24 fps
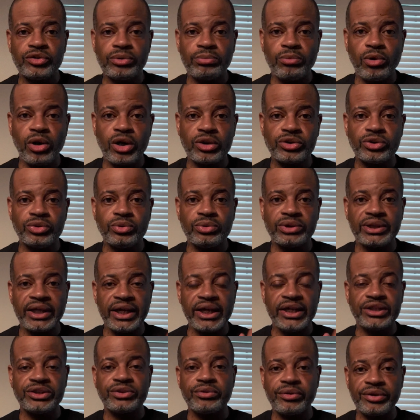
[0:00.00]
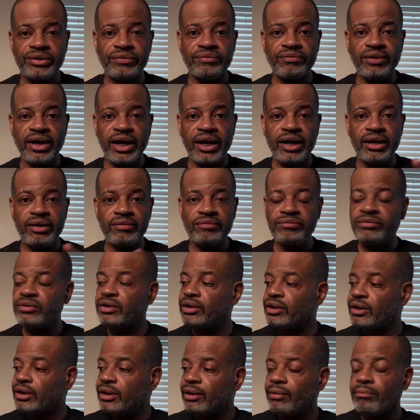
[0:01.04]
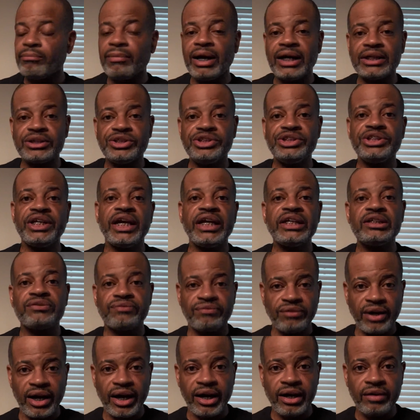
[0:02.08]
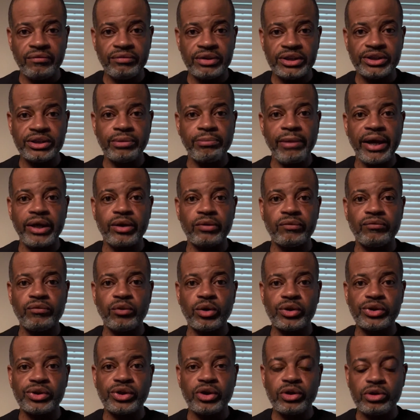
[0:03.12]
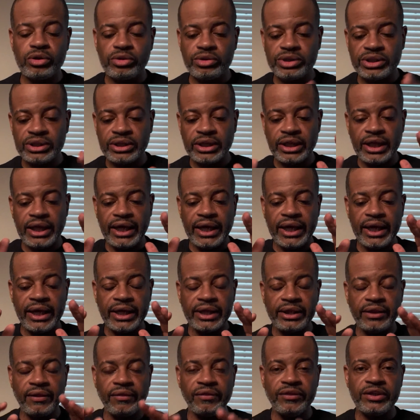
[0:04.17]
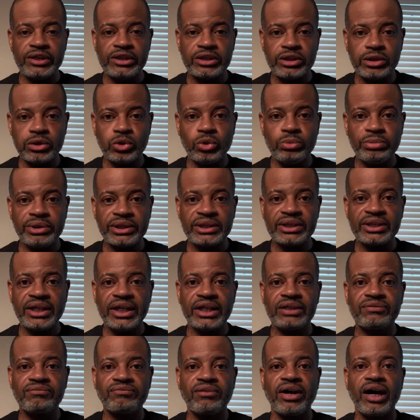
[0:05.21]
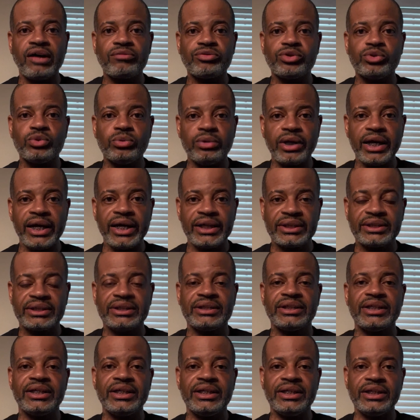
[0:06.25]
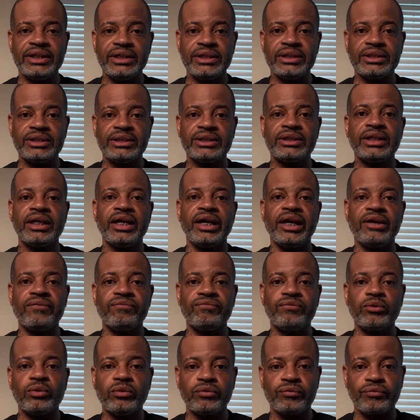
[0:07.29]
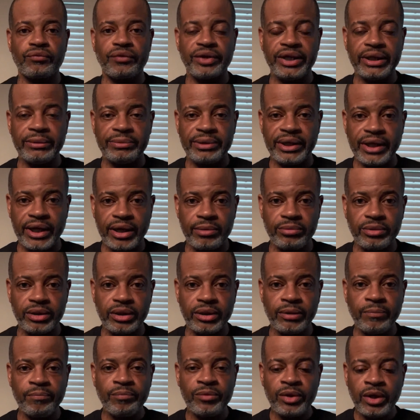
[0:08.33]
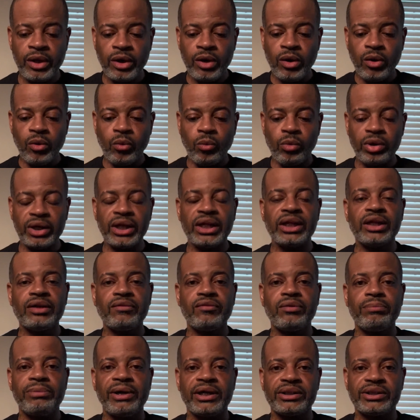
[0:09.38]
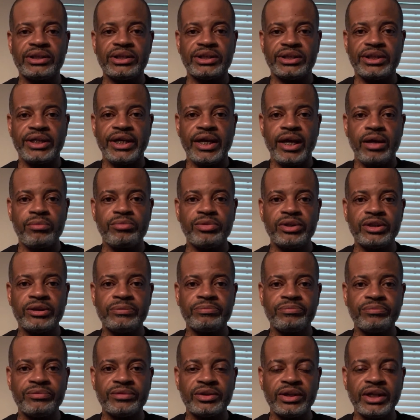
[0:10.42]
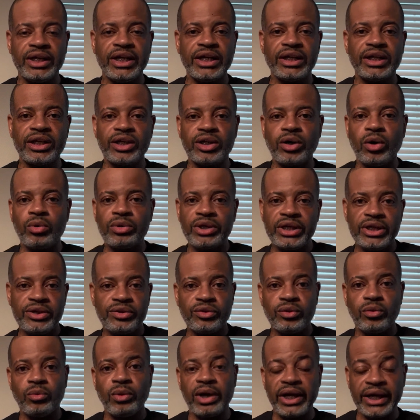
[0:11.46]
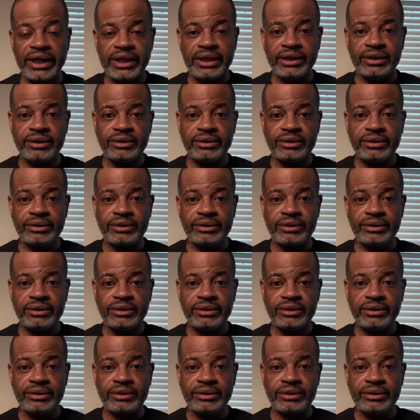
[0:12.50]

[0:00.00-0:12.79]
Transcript: Mark II is an S35, my GH5 is a micro four thirds, and this Lumix S5IIX is a full frame camera. What I love about this camera, it can go either way.